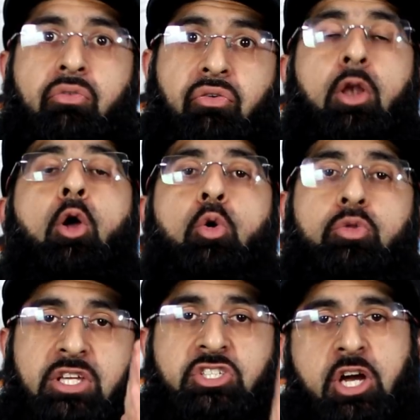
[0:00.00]
follow
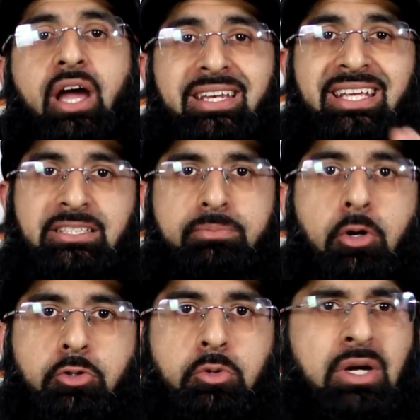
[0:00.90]
the Chinese
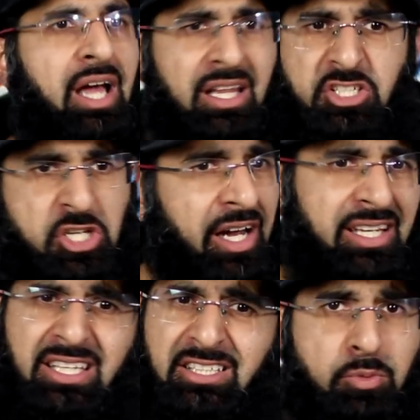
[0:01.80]
model. And the
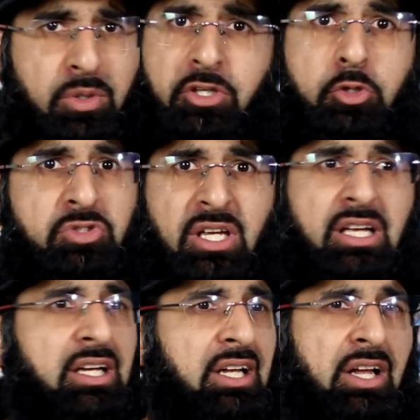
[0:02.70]
Chinese were
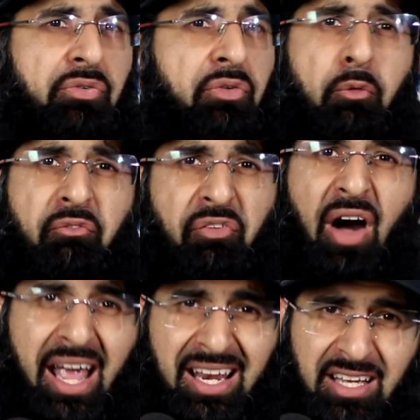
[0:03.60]
using
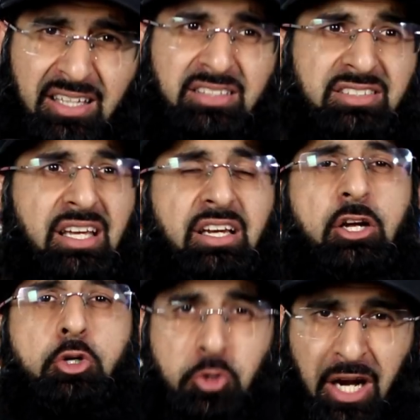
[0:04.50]
violence and
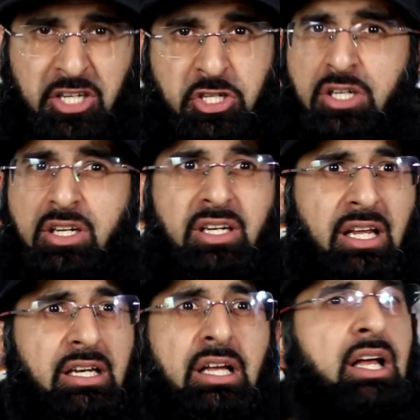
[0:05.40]
aggression
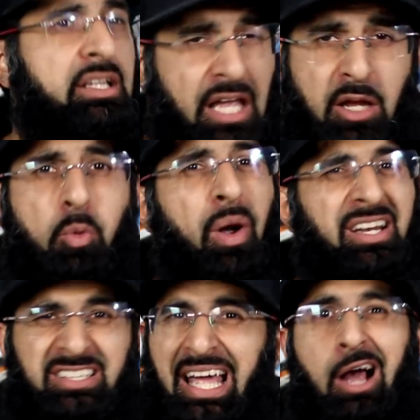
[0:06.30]
and they
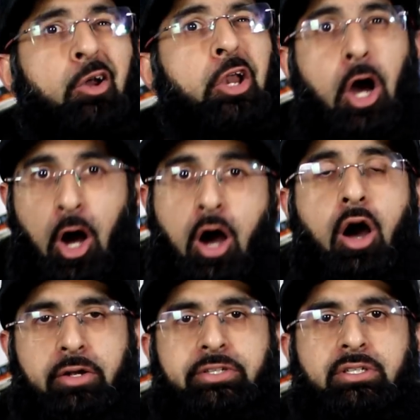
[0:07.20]
went down
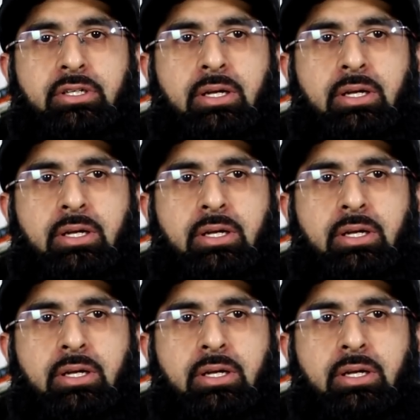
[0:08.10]
hard.